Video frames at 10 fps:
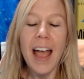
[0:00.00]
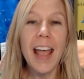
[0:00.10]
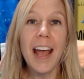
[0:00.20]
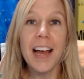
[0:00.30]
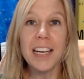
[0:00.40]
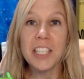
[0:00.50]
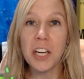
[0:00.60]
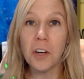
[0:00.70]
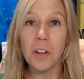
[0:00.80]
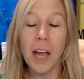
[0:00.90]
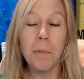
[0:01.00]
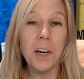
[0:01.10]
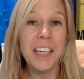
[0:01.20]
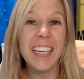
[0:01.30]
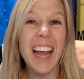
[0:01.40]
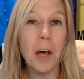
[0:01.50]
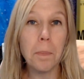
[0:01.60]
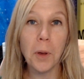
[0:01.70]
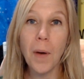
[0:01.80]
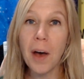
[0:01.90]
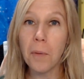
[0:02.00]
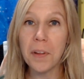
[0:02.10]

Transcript: And your librarian can help you out,